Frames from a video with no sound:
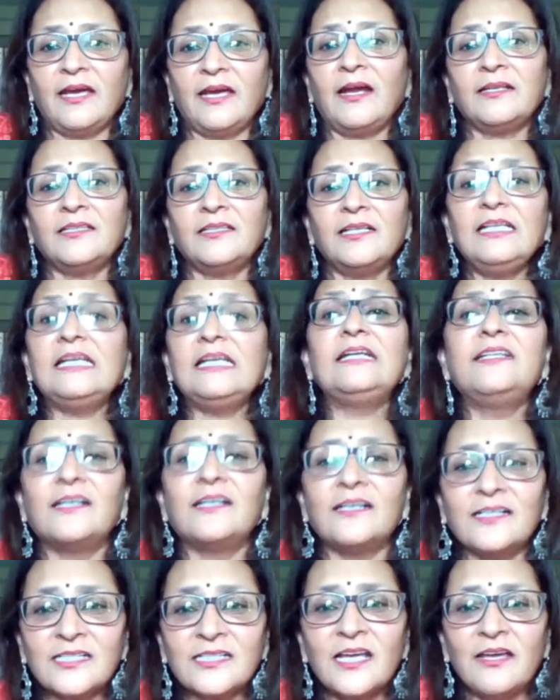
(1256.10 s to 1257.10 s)
the
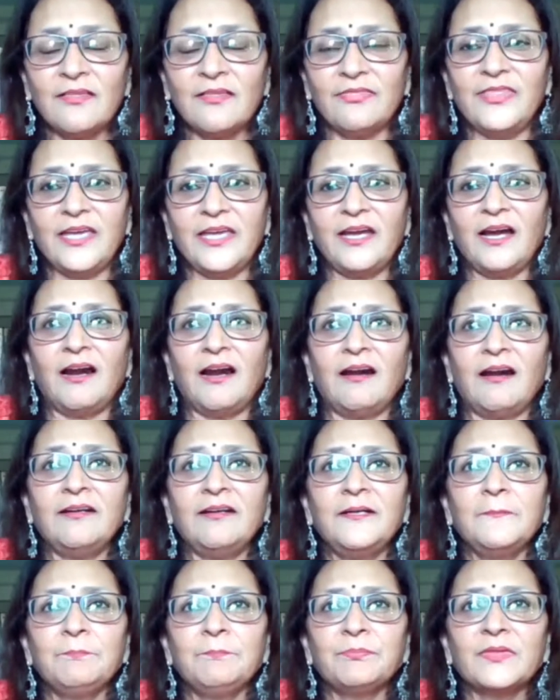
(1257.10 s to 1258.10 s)
leaders. They are
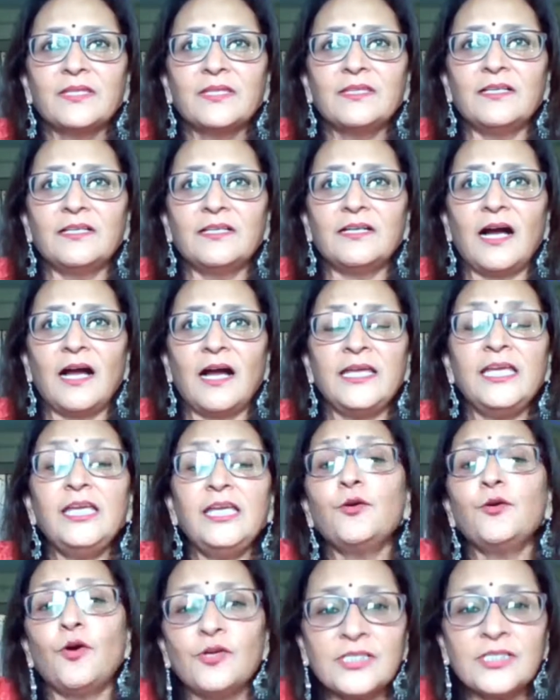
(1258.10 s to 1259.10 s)
the
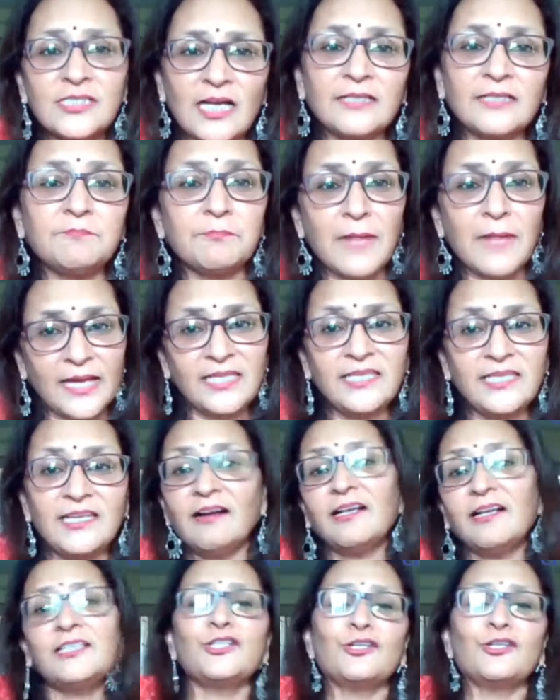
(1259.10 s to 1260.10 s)
heroes that my
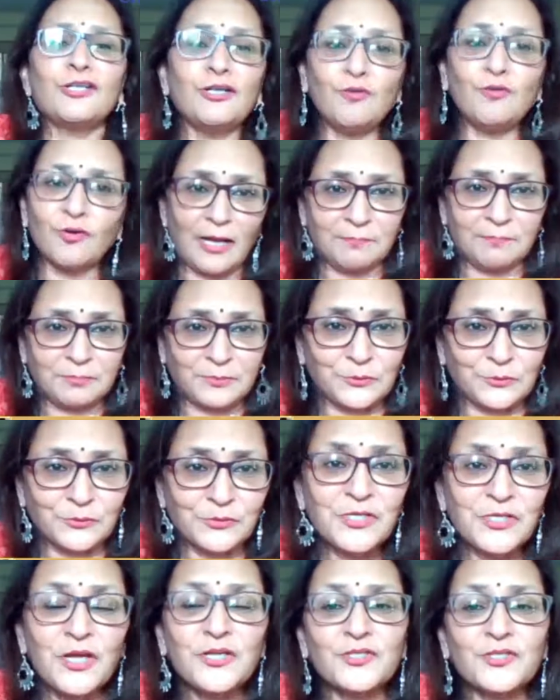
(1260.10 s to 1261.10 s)
younger children look up to.
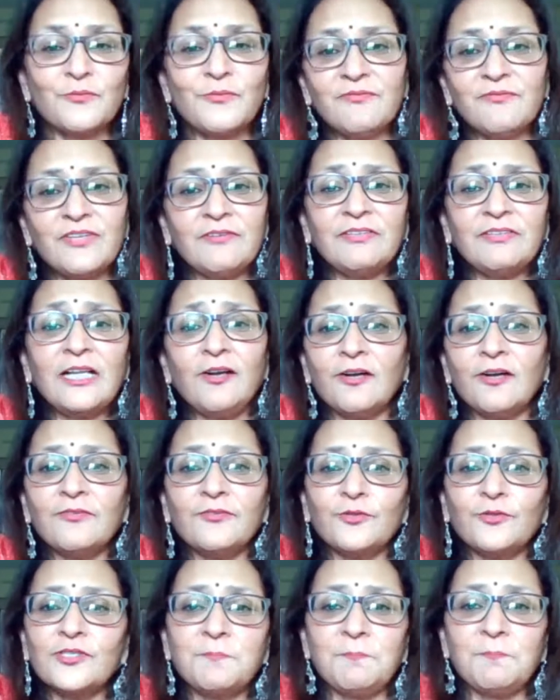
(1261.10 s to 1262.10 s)
So we've given a lot of
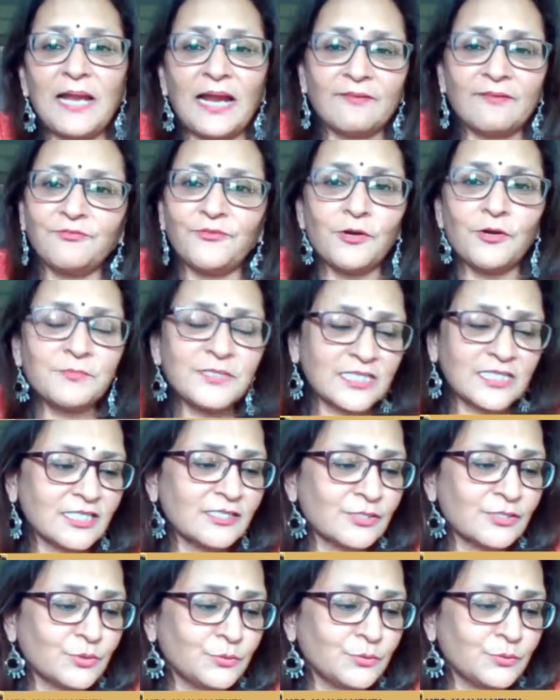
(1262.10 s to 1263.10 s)
those platforms at our
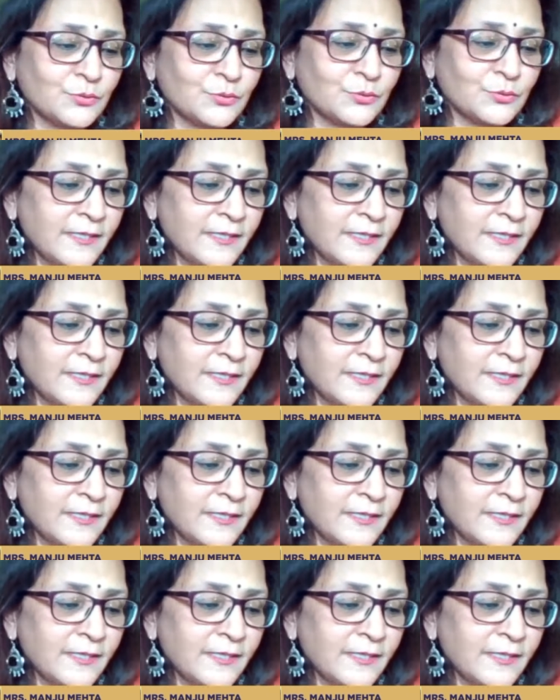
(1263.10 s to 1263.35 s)
school.